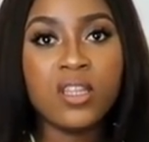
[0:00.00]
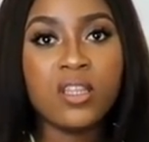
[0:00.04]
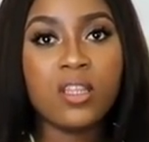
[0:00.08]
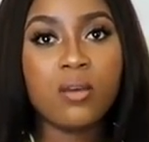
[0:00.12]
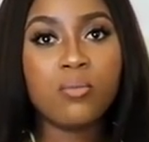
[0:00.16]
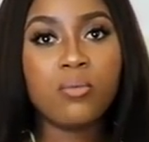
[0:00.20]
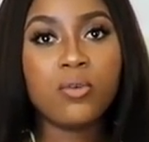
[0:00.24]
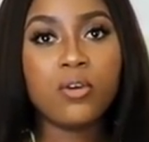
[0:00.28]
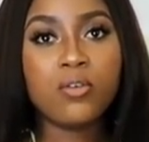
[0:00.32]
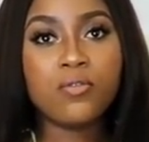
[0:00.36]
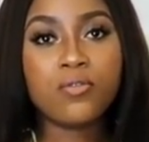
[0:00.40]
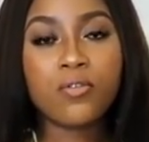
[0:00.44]

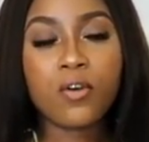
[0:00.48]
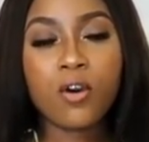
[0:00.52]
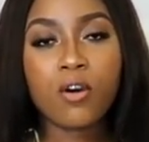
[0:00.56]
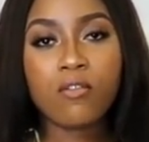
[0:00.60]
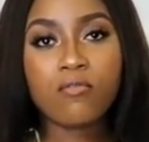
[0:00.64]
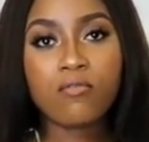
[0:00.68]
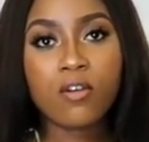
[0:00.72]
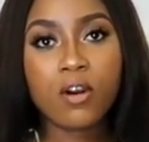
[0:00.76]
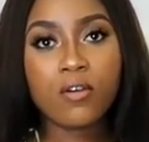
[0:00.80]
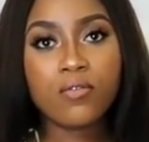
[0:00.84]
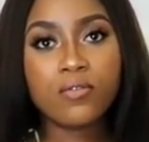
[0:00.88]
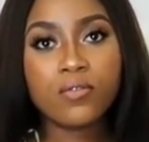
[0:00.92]
they both
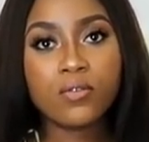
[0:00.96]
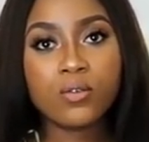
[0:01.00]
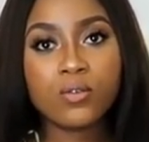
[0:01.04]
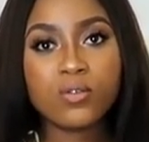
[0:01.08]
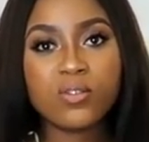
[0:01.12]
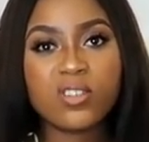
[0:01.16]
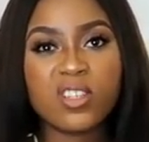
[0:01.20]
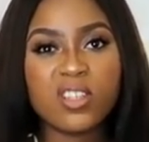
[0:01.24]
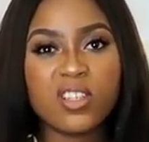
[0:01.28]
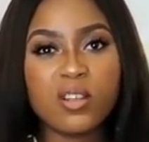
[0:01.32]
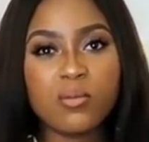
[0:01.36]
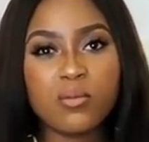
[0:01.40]
got
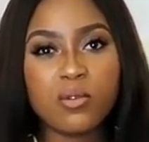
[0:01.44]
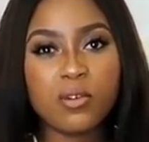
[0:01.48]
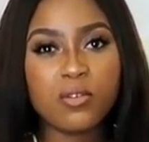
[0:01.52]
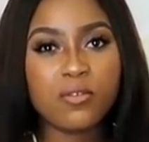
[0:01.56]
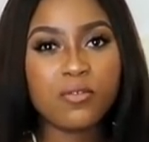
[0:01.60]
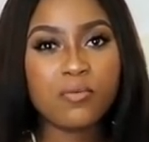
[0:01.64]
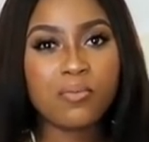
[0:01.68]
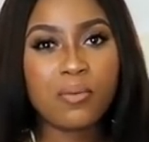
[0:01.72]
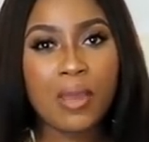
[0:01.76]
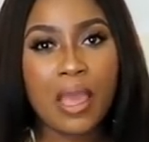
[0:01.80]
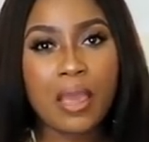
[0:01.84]
ruffles and they both